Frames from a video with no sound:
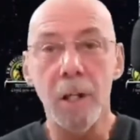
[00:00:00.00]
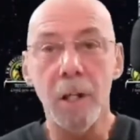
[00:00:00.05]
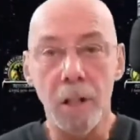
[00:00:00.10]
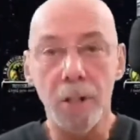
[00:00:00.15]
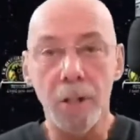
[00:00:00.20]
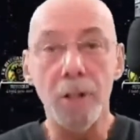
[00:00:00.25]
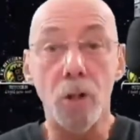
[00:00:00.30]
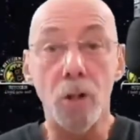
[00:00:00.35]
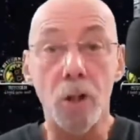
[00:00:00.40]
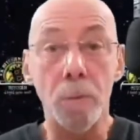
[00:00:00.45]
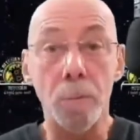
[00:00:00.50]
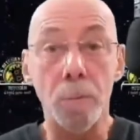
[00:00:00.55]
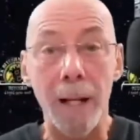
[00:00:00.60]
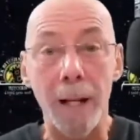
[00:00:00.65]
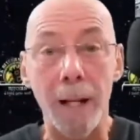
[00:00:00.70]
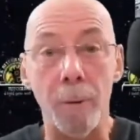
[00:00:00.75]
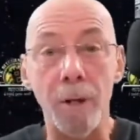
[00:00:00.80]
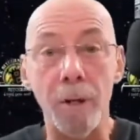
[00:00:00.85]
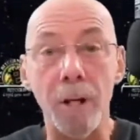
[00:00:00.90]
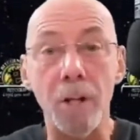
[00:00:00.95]
you could
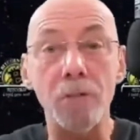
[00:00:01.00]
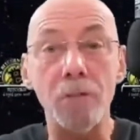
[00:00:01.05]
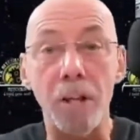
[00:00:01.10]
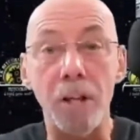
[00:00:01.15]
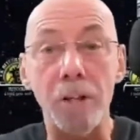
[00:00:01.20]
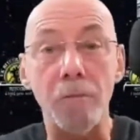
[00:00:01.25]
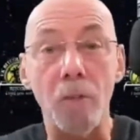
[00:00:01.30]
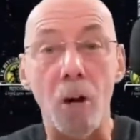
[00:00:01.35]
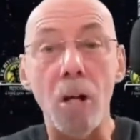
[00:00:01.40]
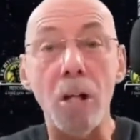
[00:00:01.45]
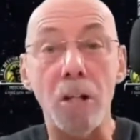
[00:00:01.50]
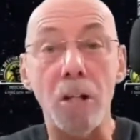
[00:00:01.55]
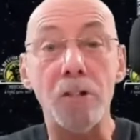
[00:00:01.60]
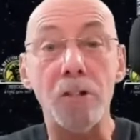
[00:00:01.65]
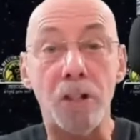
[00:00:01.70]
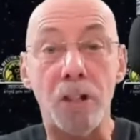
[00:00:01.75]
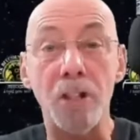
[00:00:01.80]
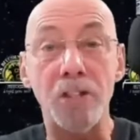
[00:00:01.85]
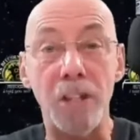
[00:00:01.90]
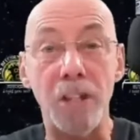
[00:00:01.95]
power those other islands
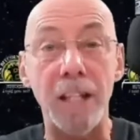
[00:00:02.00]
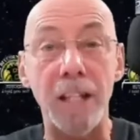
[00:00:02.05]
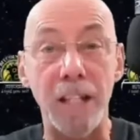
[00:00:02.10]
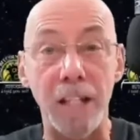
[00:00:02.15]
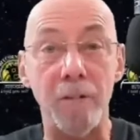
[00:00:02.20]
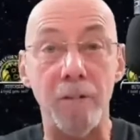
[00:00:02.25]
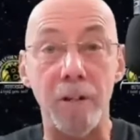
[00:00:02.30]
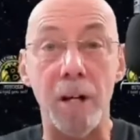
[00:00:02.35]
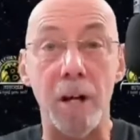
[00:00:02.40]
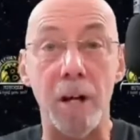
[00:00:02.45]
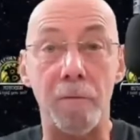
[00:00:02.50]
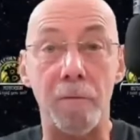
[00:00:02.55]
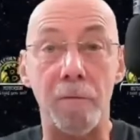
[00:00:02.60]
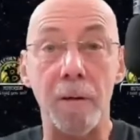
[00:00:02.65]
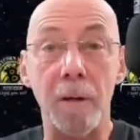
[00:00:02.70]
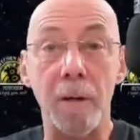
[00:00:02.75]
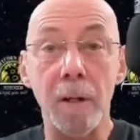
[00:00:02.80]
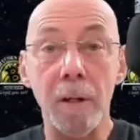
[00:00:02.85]
because they're near enough. Exactly